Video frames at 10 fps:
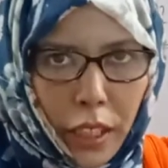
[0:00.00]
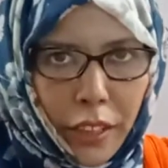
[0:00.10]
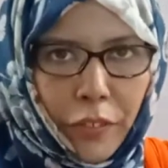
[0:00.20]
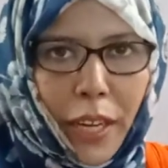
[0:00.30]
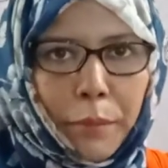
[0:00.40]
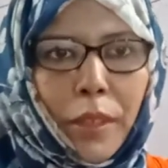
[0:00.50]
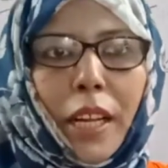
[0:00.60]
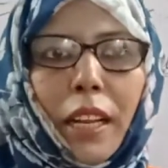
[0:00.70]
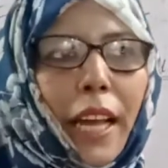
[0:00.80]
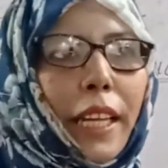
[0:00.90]
If I
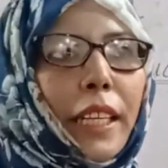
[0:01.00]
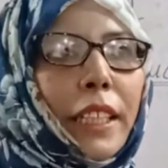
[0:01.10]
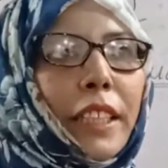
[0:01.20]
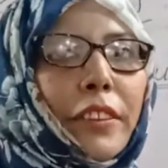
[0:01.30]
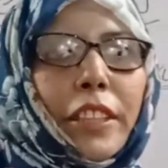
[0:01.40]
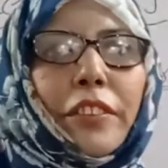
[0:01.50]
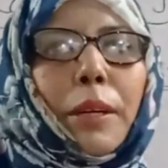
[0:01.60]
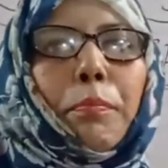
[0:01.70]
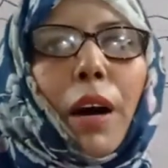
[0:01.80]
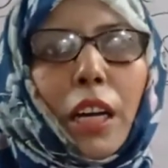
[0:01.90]
am like, it is just
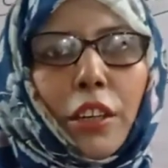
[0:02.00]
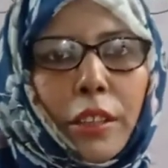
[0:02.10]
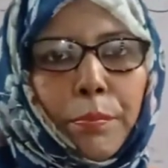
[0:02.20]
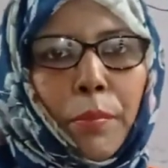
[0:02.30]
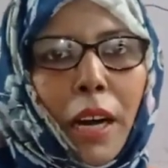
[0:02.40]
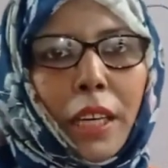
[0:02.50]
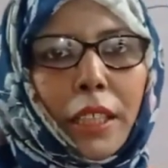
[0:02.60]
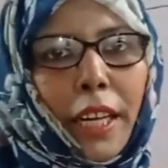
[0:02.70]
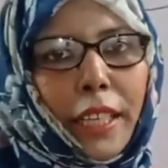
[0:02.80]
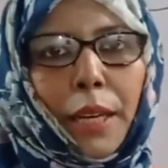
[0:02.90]
a part
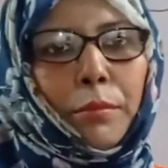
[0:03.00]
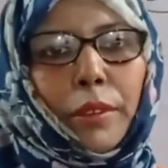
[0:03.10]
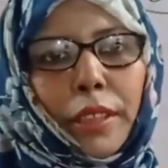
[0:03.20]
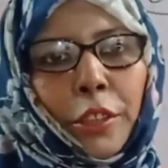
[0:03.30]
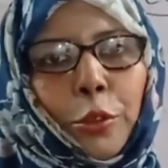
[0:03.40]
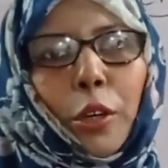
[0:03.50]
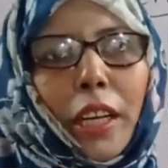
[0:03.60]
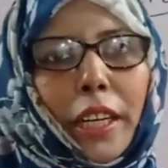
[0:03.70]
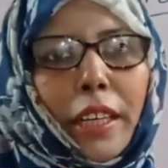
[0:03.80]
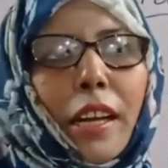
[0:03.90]
like I am
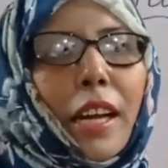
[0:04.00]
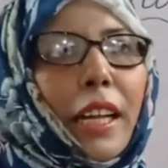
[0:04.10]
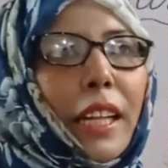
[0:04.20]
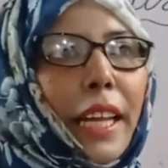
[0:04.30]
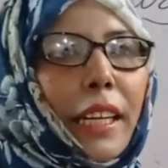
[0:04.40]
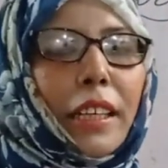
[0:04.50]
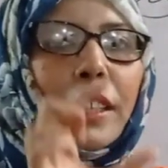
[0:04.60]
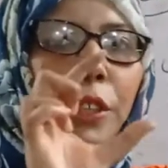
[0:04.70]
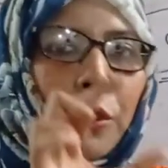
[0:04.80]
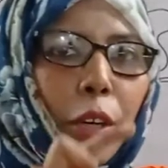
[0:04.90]
joking it, like
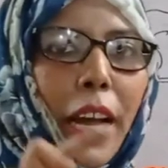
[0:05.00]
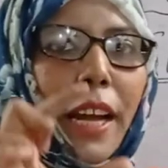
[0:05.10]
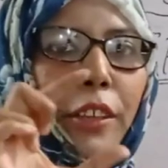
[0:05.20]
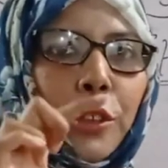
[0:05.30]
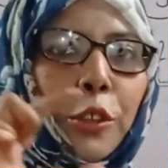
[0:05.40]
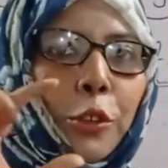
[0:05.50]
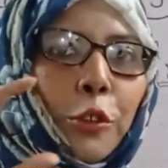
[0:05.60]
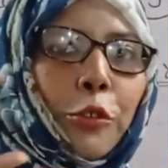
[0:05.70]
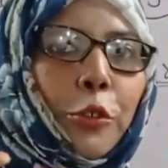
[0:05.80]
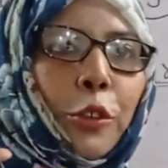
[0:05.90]
you
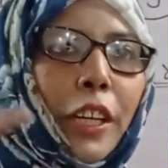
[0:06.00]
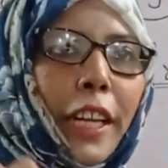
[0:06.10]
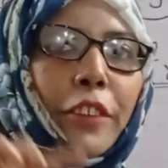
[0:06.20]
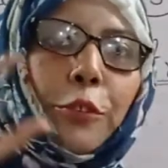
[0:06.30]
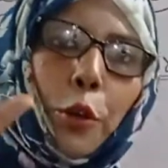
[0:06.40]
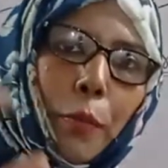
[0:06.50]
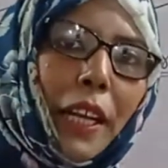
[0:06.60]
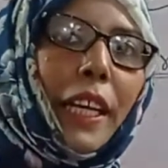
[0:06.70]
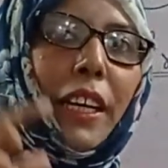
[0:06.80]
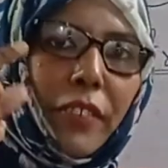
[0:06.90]
used to narrate so
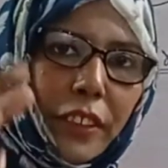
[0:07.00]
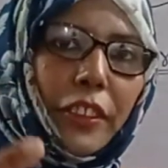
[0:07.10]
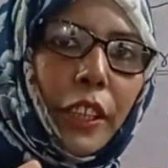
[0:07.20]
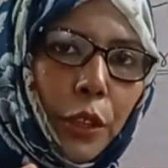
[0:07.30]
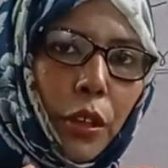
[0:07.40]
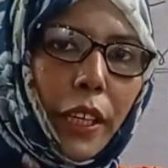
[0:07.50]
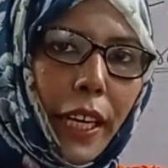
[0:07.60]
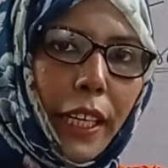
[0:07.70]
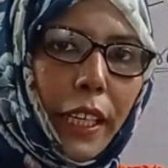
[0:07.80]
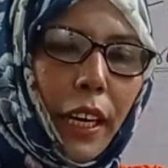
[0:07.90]
many events in your
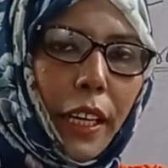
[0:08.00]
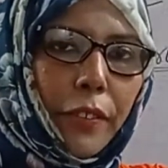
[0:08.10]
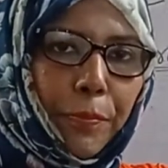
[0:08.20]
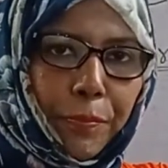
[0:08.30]
daily life.